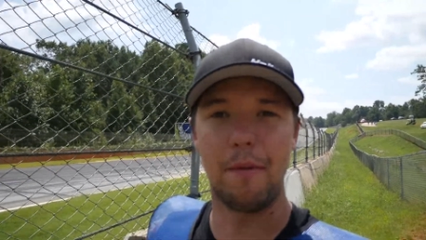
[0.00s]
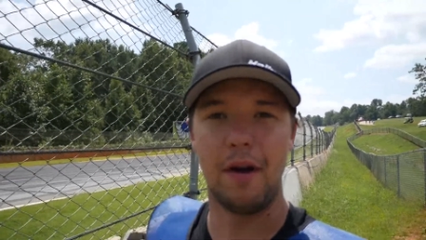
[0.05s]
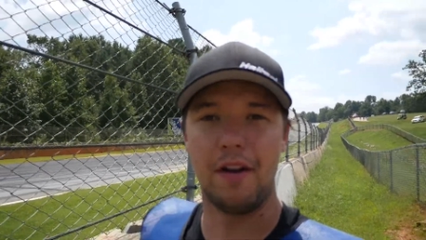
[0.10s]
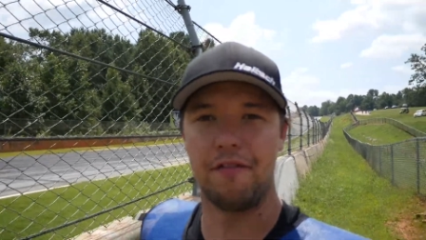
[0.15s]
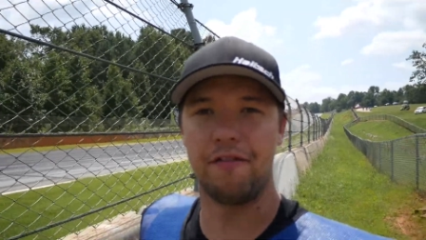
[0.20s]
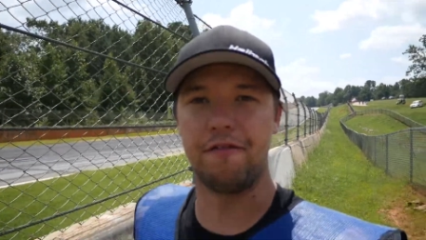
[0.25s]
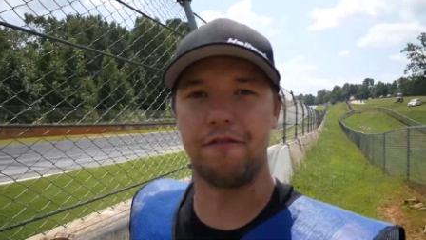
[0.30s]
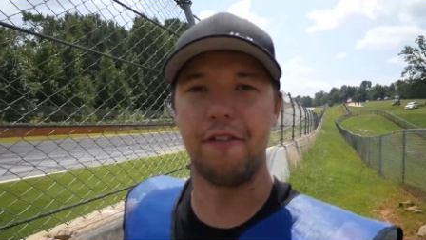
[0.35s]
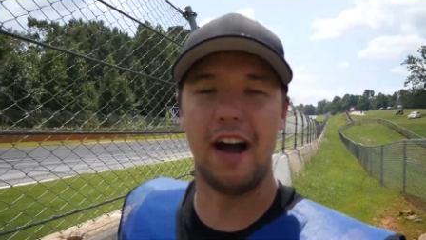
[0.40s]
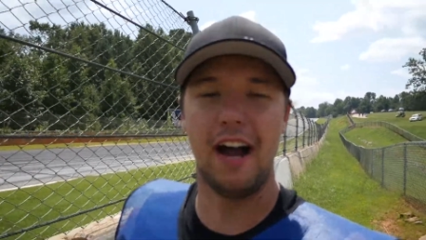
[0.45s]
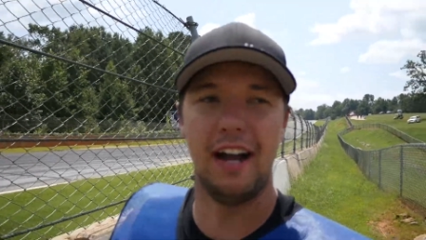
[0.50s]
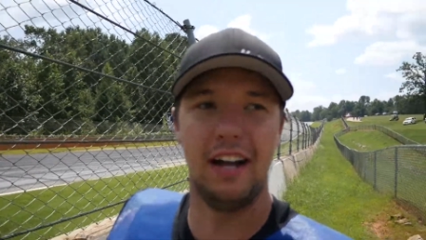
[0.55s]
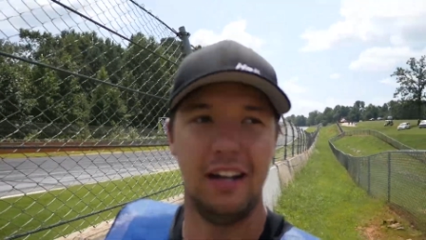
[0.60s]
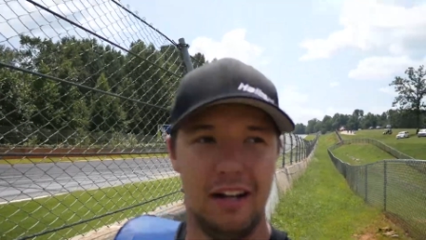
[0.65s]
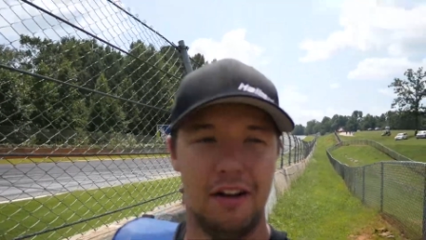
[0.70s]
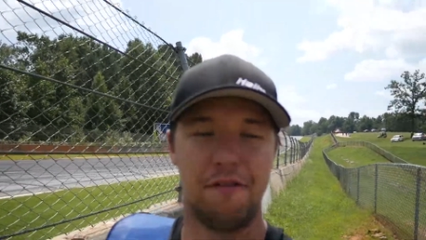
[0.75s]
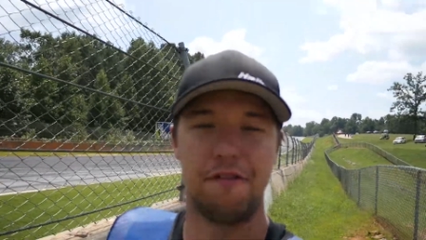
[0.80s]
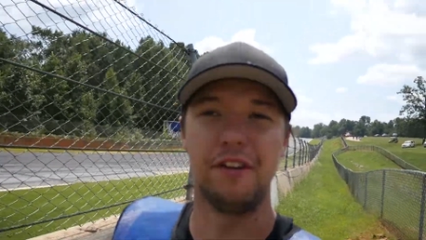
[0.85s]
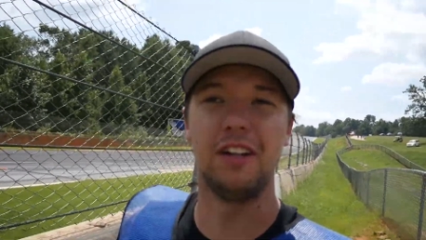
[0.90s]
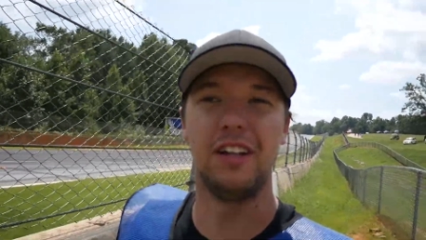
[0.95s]

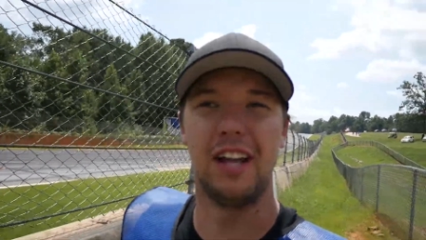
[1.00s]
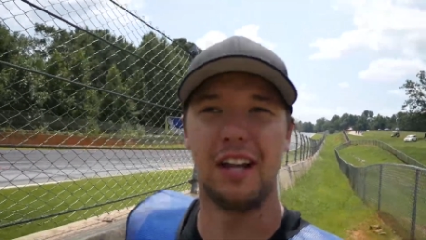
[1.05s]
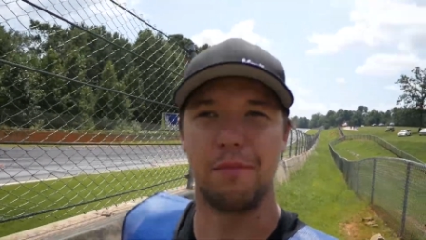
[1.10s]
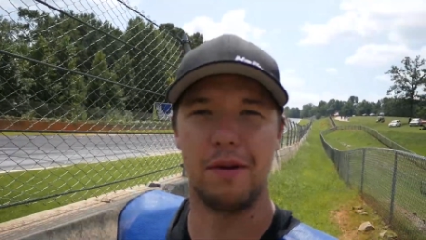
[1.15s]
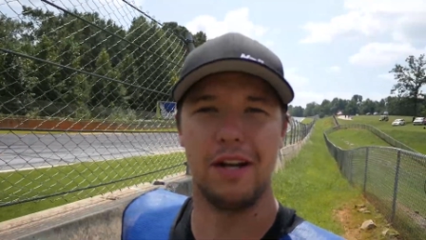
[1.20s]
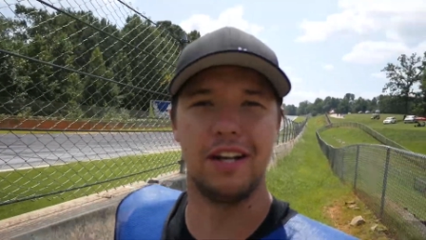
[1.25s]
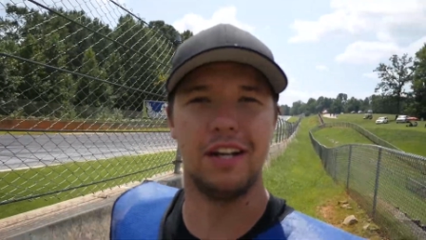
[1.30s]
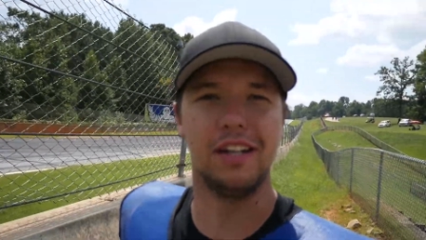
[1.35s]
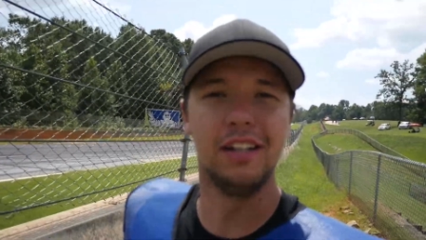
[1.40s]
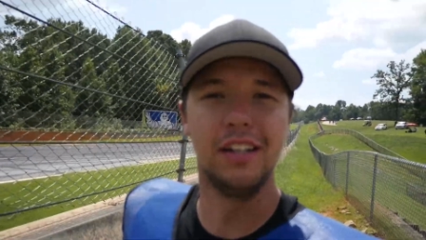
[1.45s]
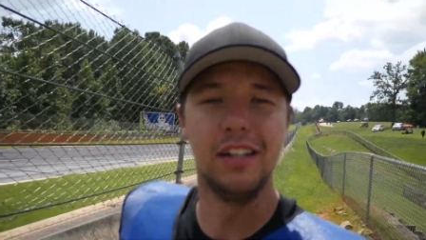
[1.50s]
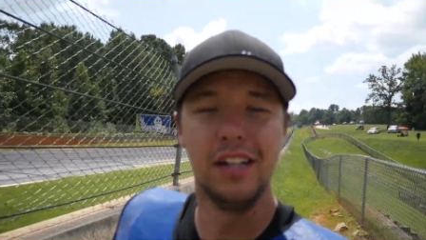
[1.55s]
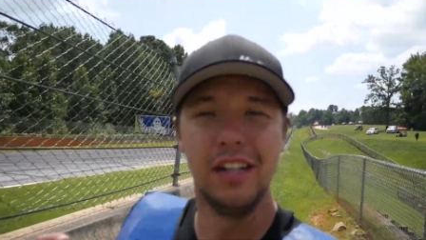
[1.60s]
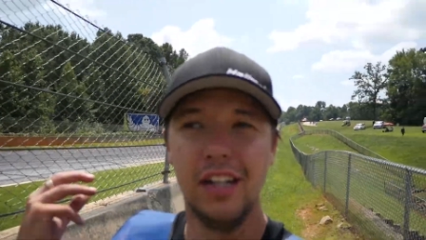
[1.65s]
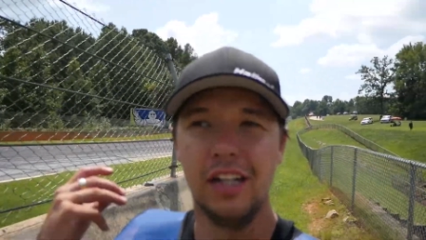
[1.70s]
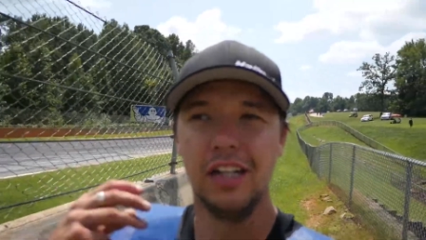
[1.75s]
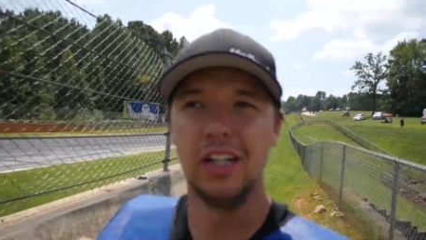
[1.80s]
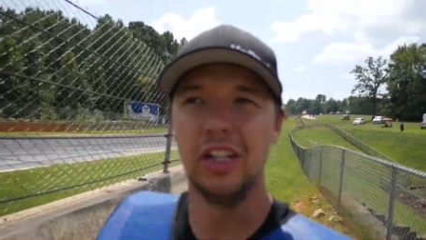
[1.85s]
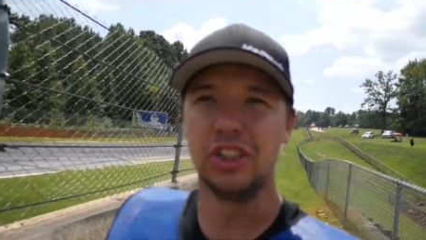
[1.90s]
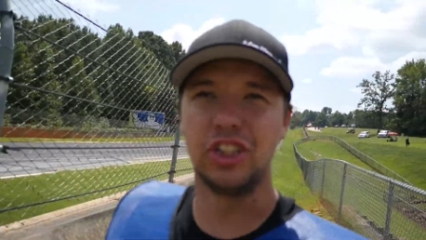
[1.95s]
I feel like my
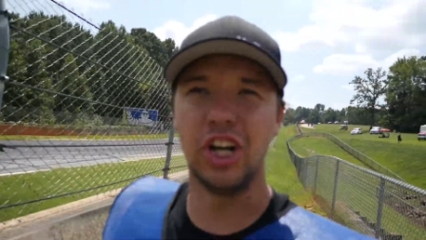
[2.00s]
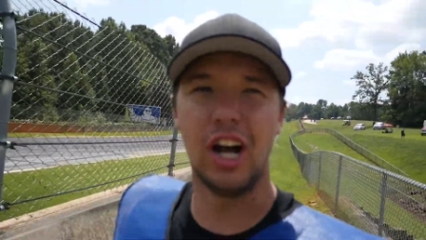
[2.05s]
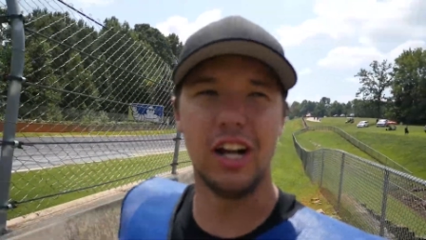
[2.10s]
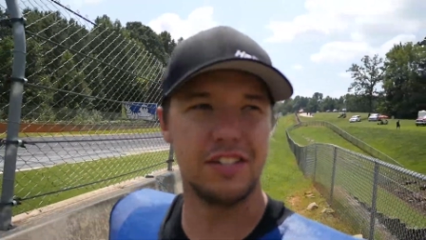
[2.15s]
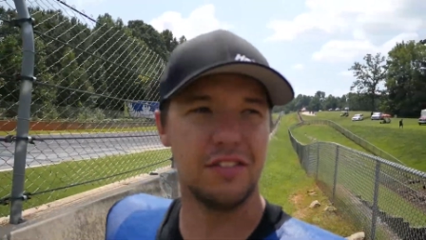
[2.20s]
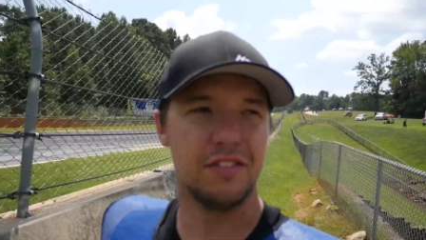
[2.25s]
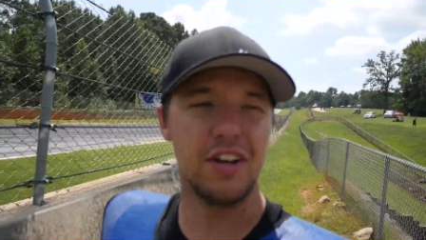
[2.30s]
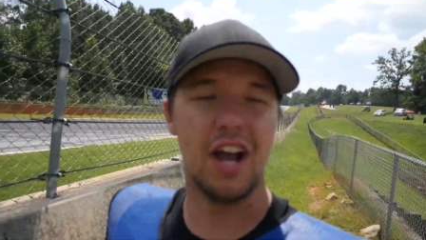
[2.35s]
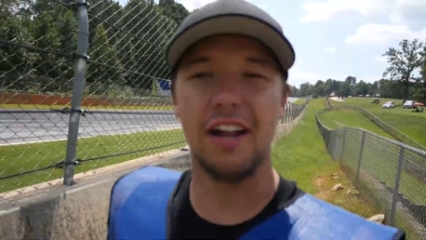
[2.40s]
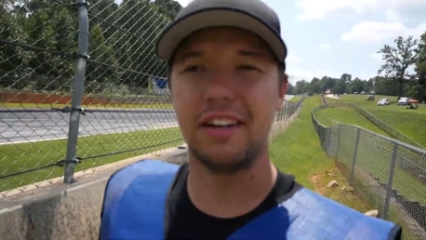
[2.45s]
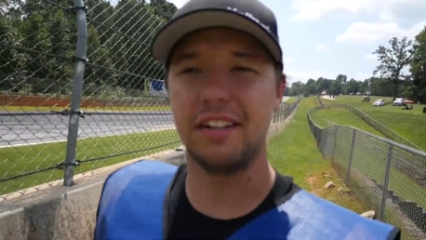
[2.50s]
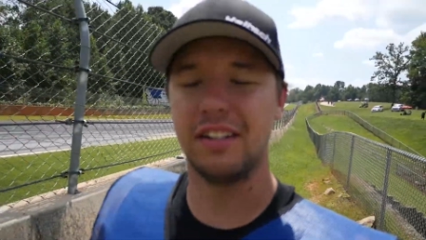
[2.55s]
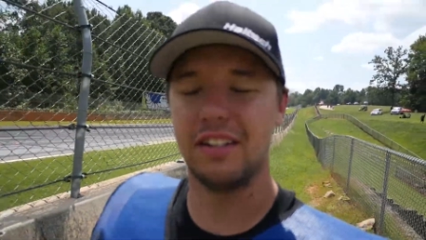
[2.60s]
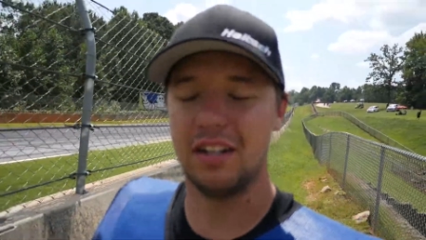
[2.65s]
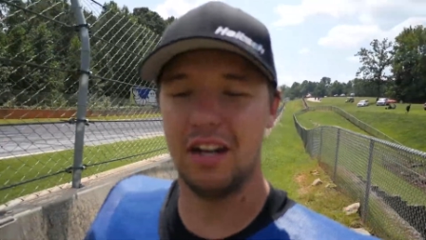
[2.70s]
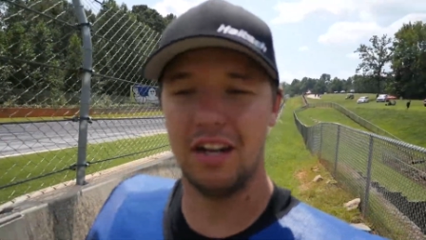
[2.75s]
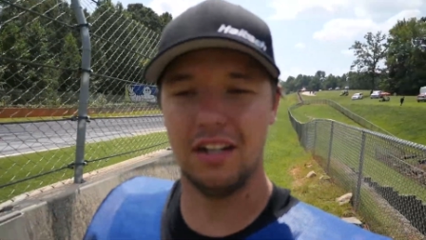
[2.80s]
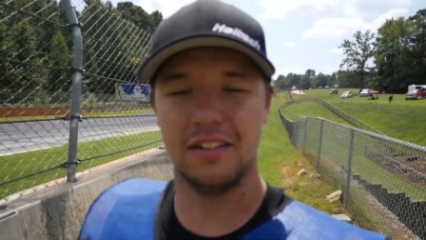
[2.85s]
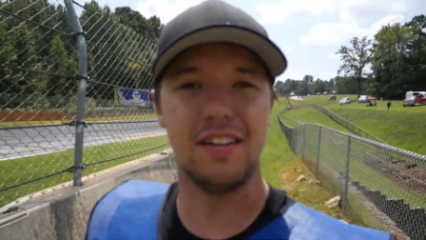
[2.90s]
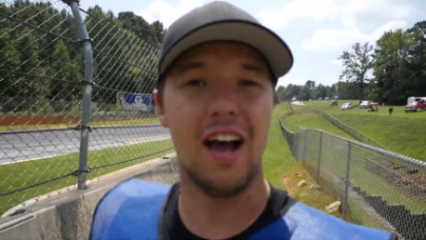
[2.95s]
shots have gotten
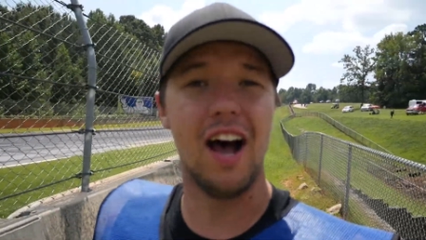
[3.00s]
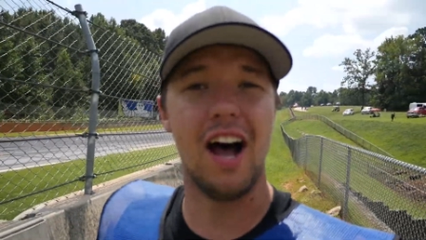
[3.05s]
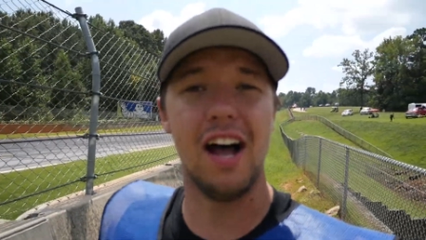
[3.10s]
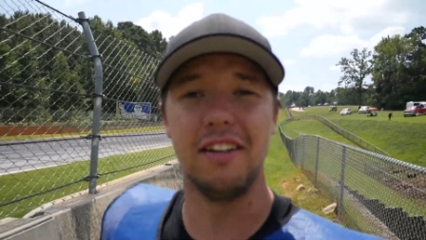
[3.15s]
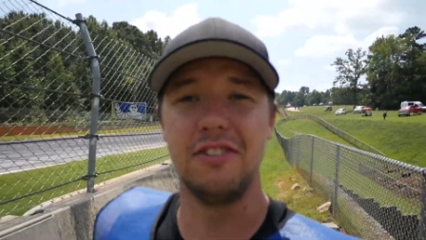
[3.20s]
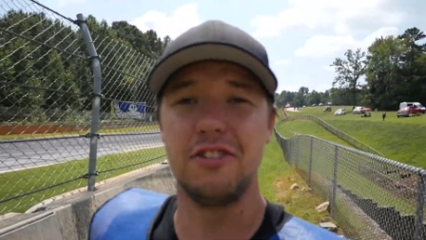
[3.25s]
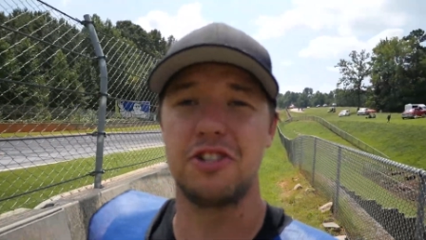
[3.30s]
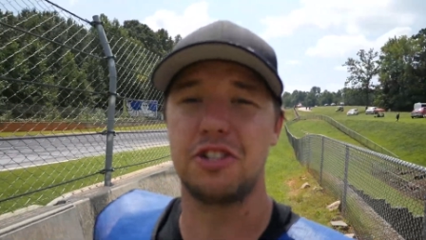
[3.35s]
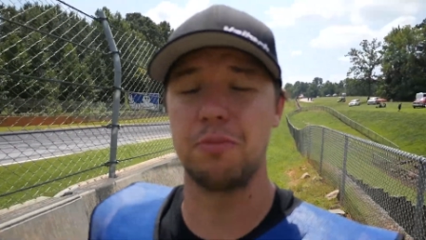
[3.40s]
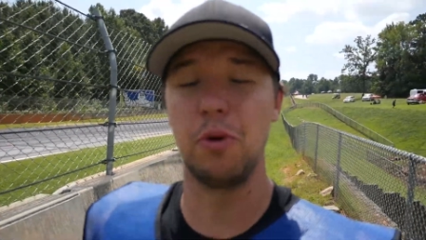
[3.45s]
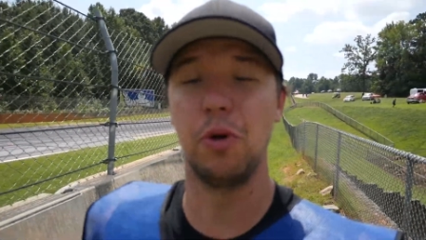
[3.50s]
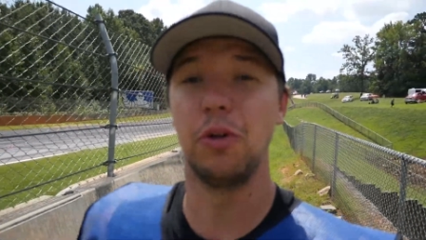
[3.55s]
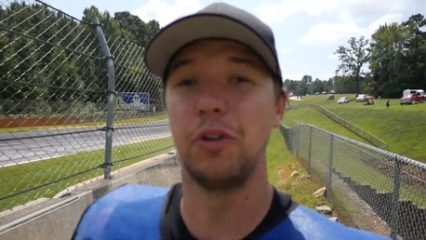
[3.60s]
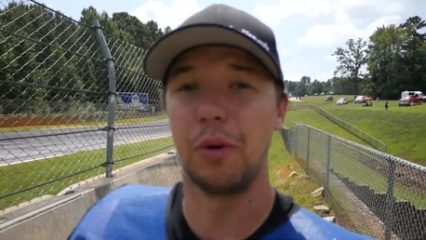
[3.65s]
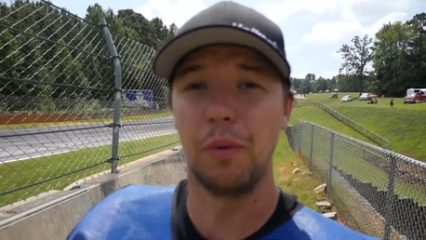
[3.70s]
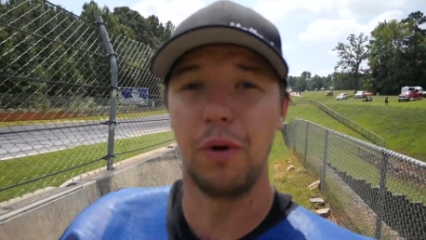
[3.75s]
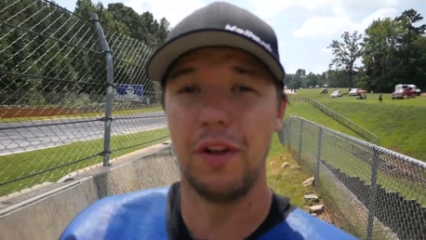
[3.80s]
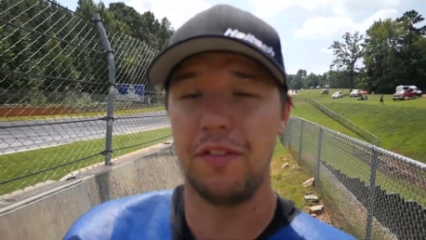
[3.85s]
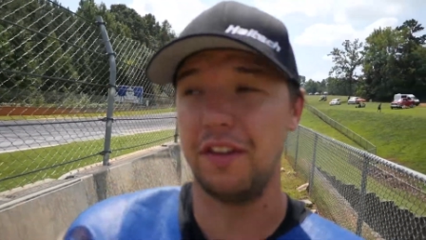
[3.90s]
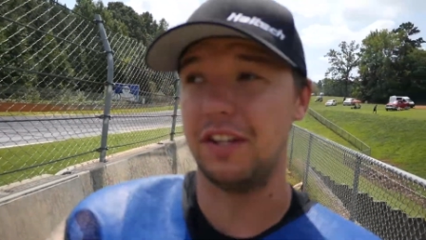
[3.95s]
a ton smoother
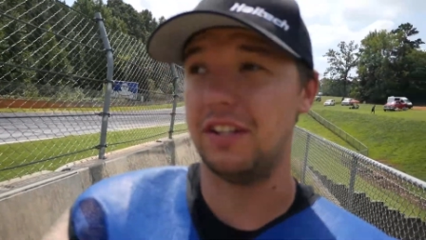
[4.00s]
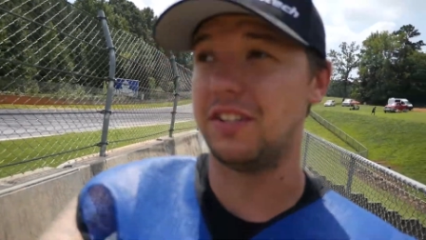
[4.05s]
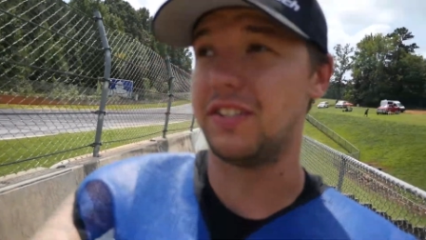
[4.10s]
with it,